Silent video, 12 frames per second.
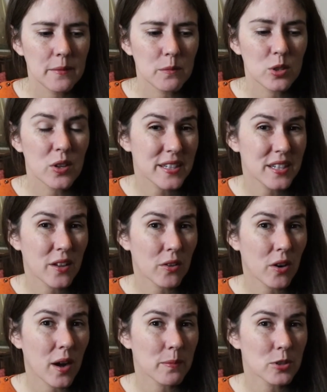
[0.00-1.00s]
So that's
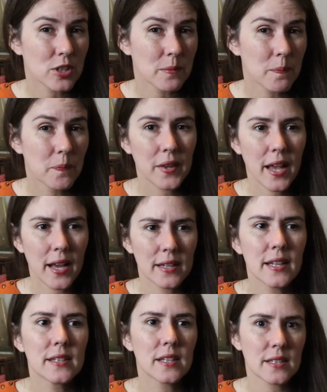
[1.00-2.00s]
another option,
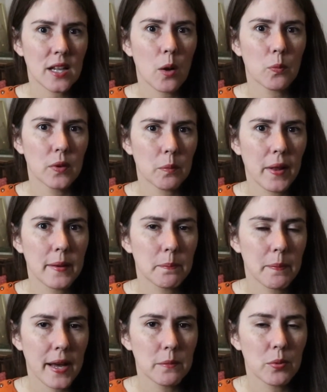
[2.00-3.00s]
and it does help with
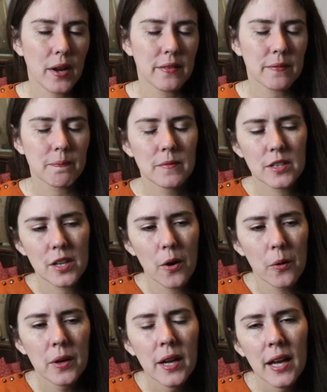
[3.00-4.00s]
bad breath.
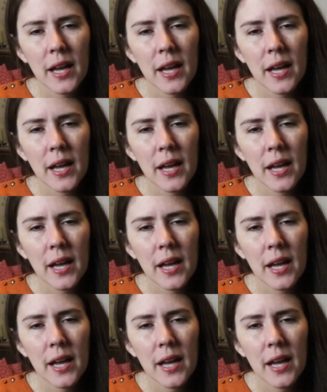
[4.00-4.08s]
So